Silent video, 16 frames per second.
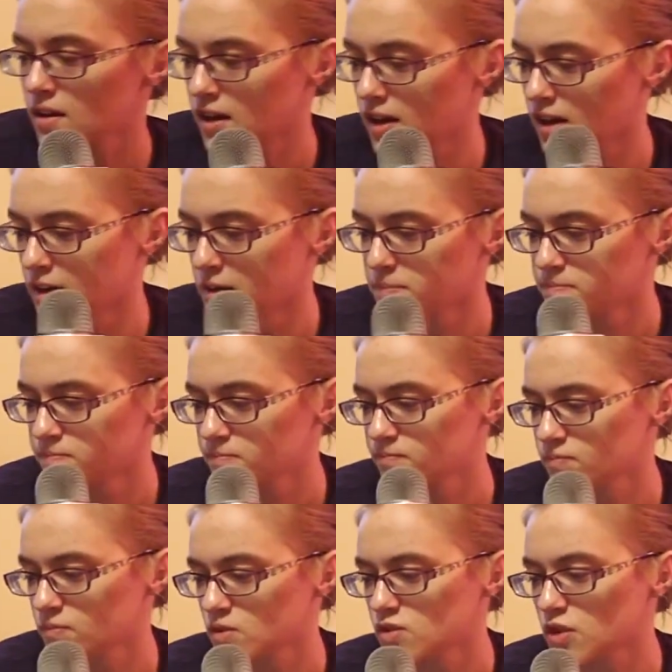guy.
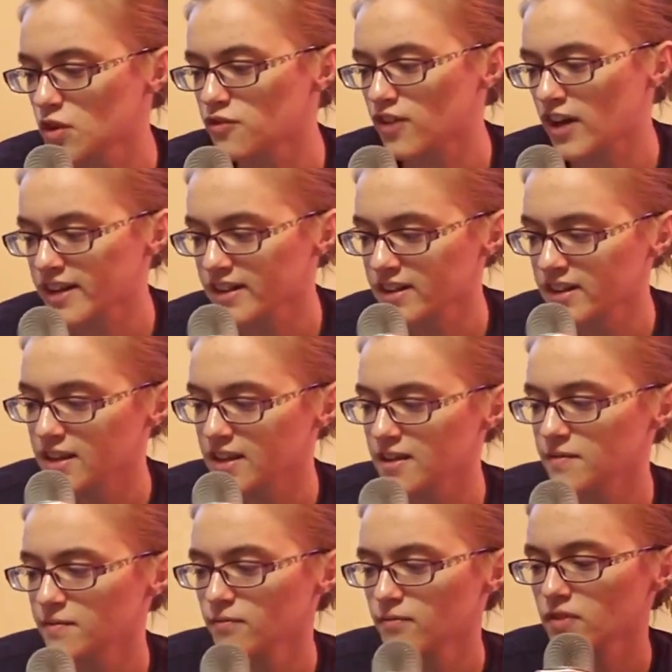So
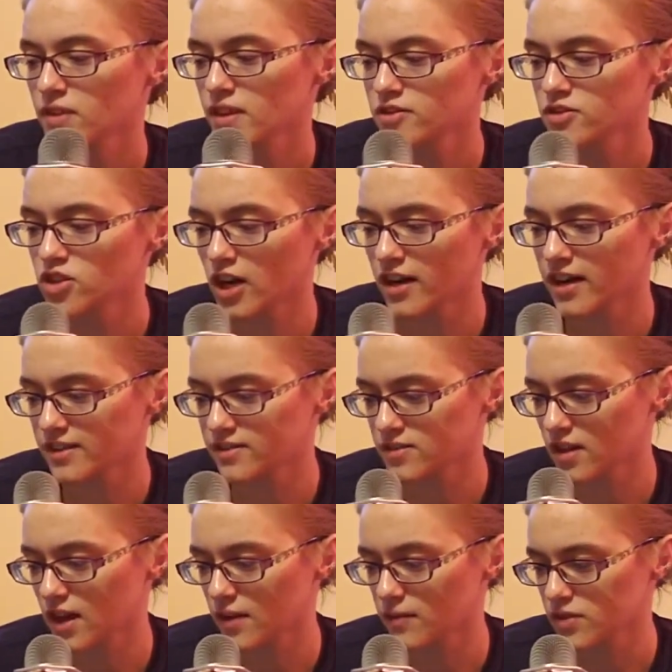finally, John
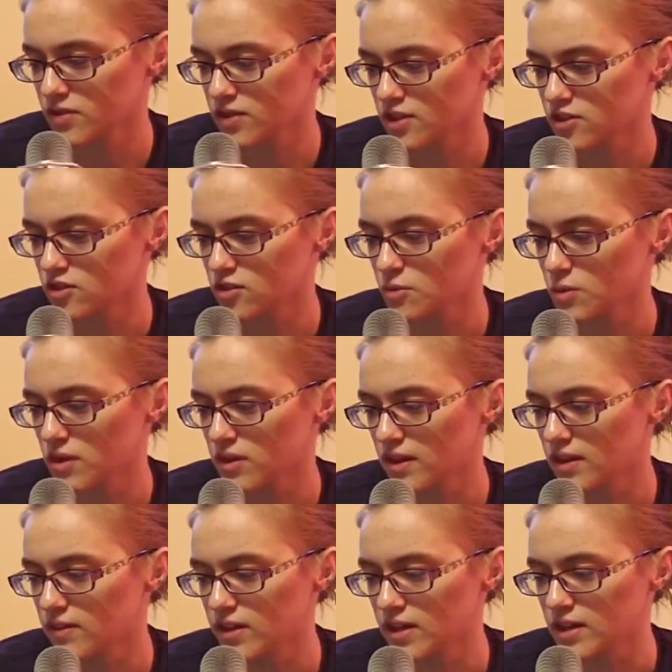ends the conversation with